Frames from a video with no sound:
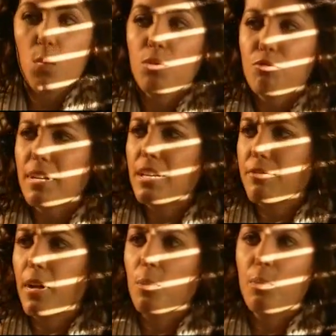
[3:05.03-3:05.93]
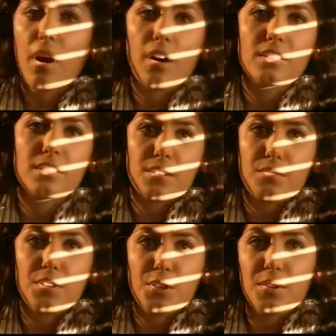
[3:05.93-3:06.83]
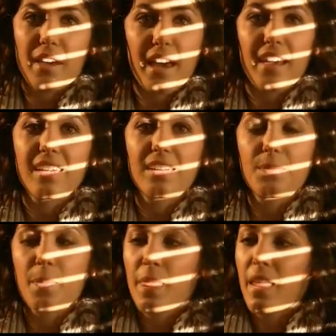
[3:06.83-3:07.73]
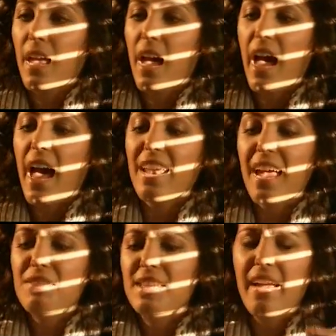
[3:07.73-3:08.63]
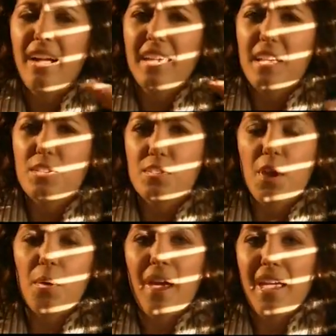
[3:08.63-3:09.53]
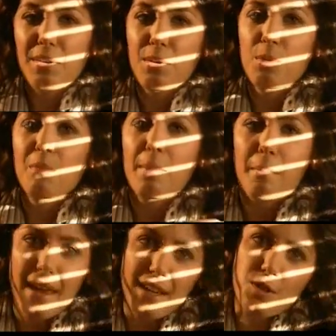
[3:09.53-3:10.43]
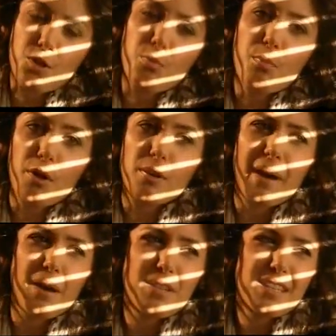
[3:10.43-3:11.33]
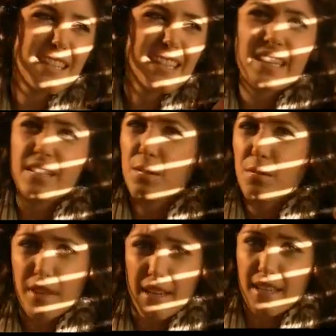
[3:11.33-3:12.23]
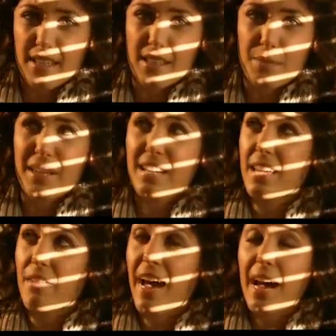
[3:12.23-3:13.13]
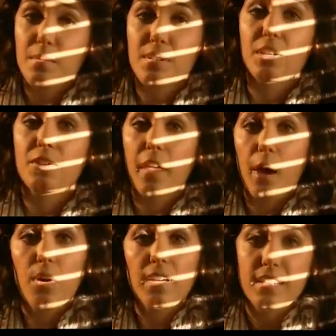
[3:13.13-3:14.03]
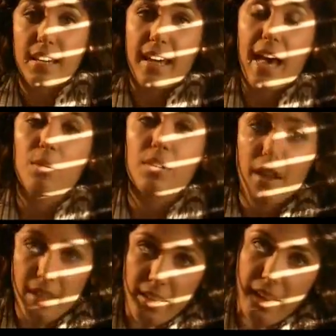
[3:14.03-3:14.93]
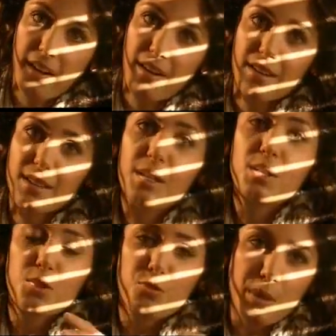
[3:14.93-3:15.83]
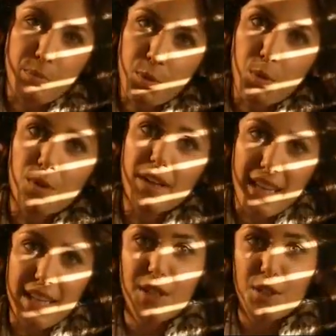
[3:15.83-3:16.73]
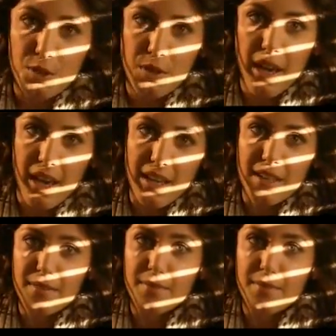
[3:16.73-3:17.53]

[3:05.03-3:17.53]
We really felt part of the UK. And I have to say, I get so angry with my mates who moan about silly little things because they have absolutely no idea how lucky they are to have been born in the UK.